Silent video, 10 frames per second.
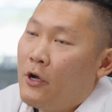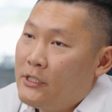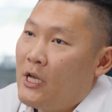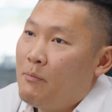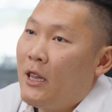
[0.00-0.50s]

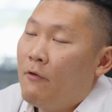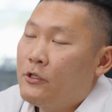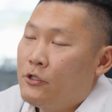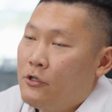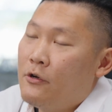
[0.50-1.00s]
containment
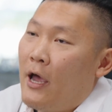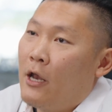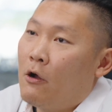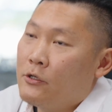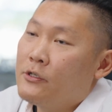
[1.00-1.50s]
level 2,
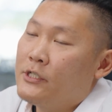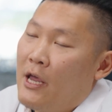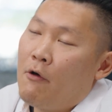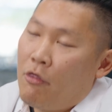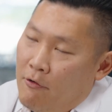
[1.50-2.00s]
and also
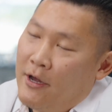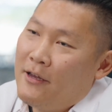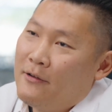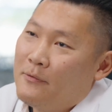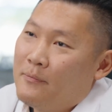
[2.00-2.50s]
CL3.